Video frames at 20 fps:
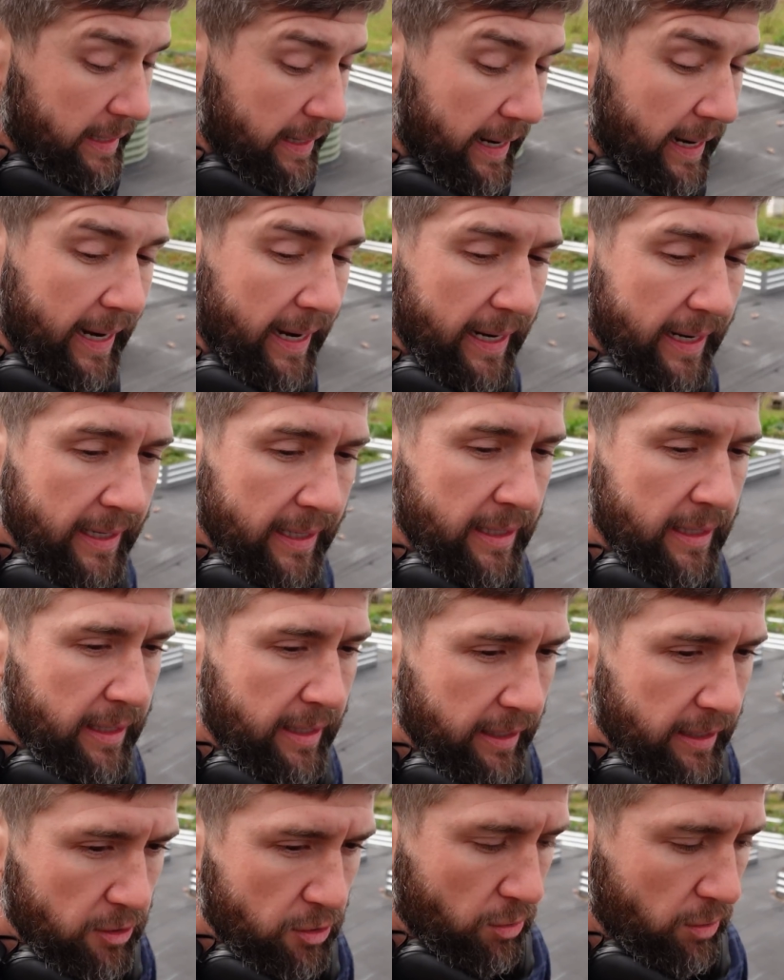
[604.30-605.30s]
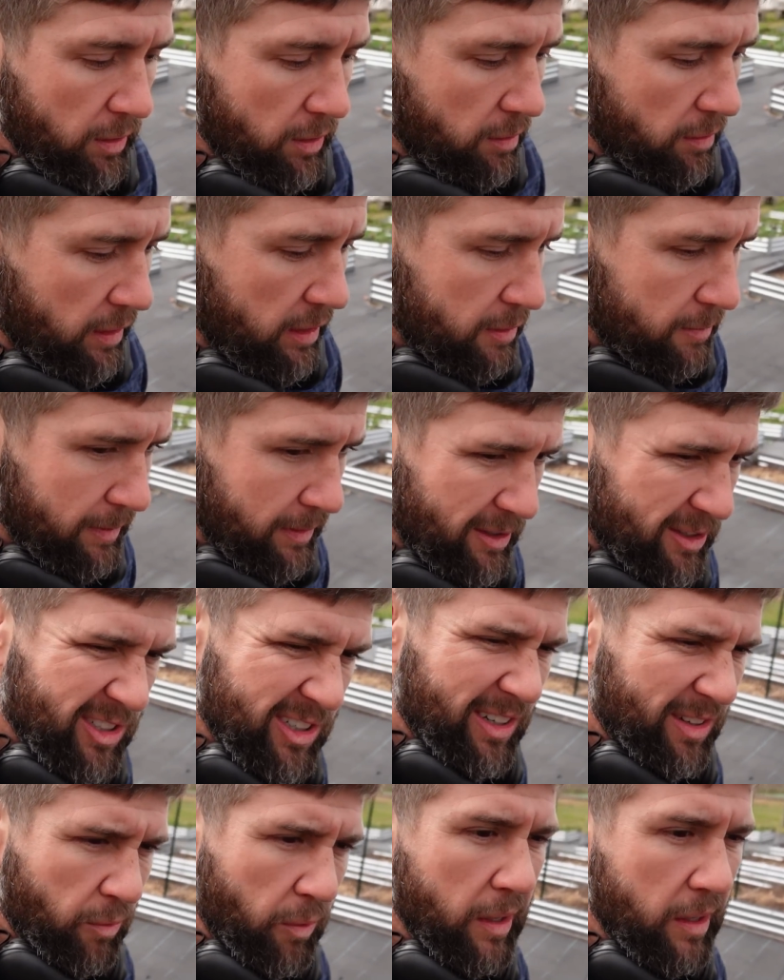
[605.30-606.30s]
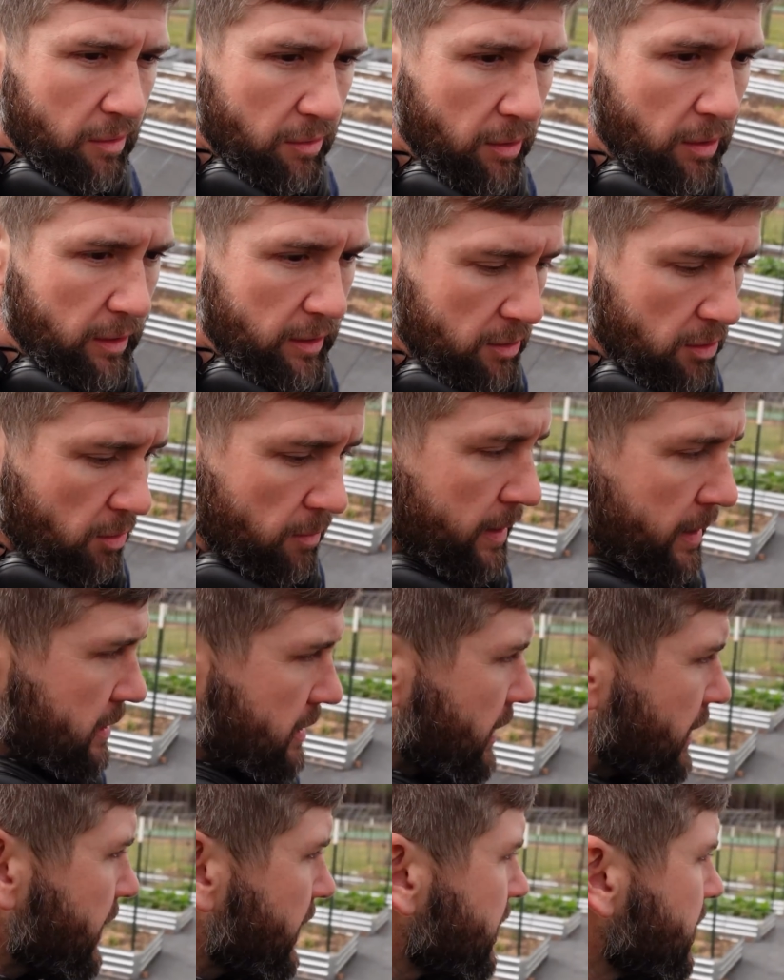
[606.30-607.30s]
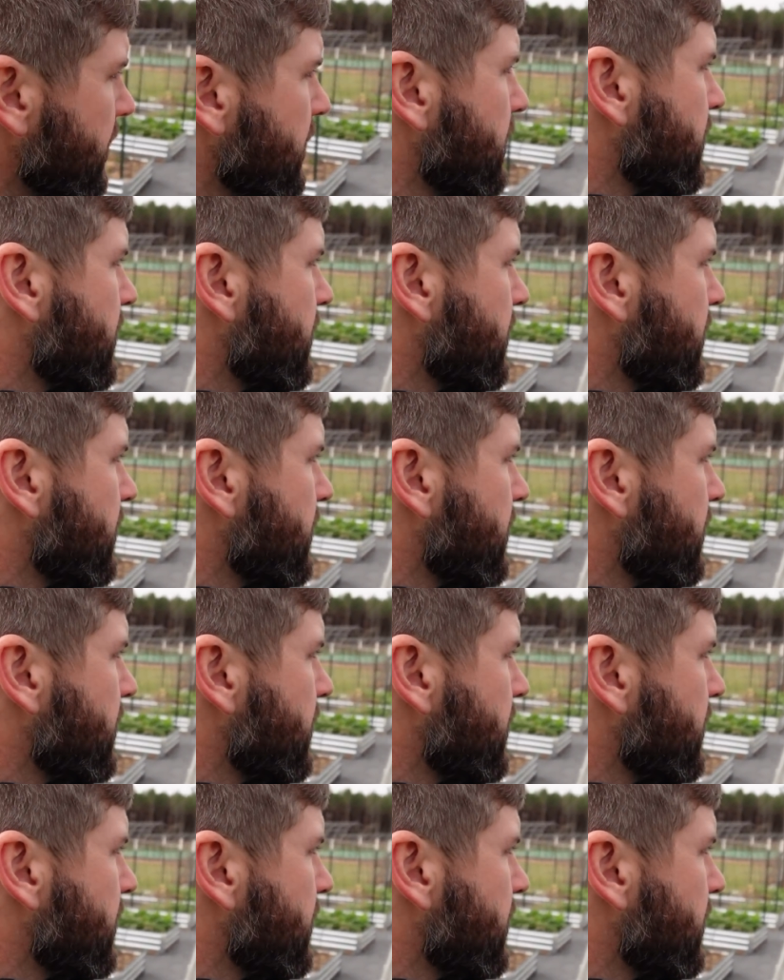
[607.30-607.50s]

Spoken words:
die in 20 degrees, but there's nothing we can really do about that.